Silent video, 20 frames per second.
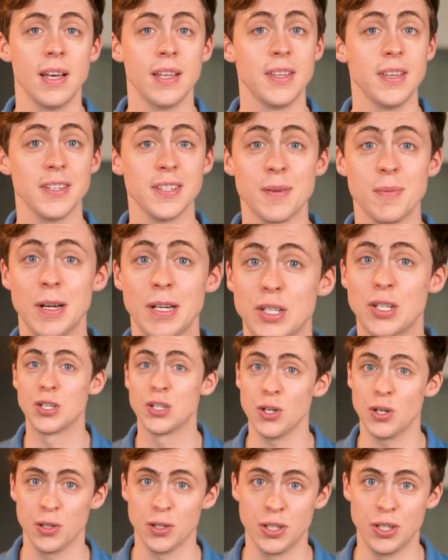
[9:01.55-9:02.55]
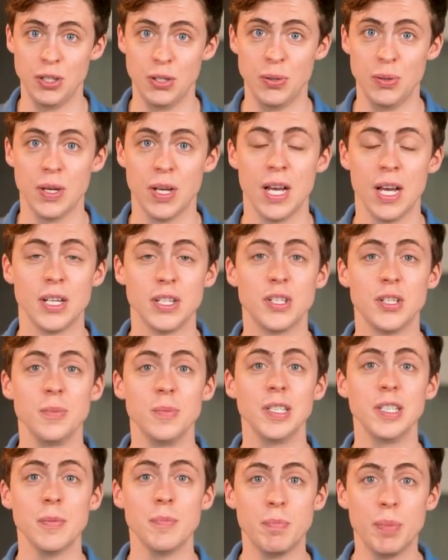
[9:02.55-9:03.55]
The answer might shock you.
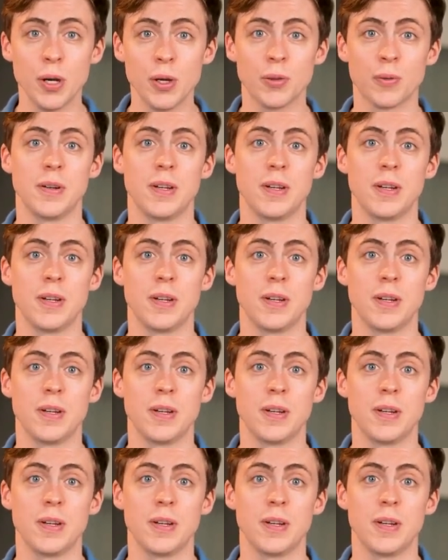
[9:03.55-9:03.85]
Assuming that both